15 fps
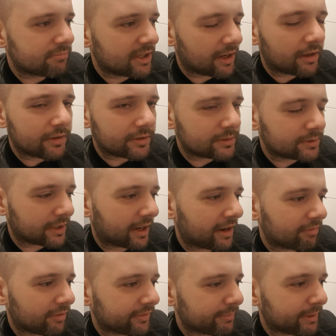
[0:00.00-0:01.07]
color to
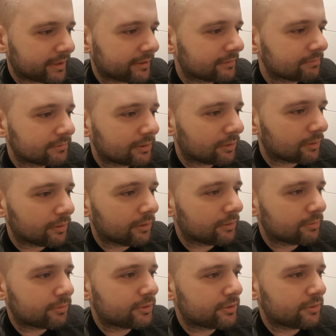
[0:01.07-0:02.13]
have on the button
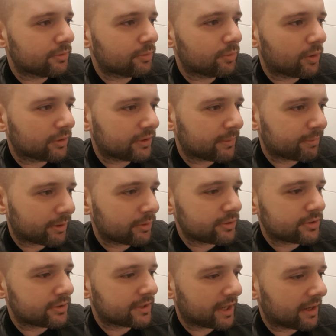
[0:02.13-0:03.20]
or to what
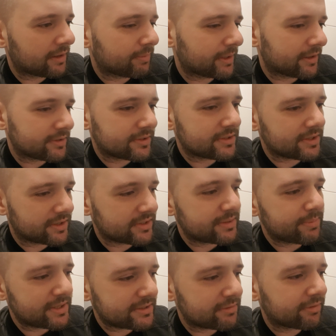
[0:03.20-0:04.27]
approach to take because it's
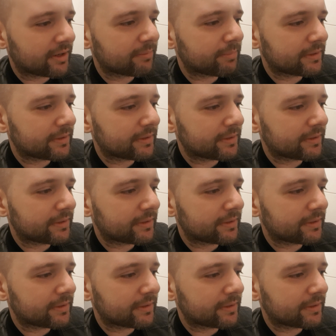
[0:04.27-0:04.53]
unspecified.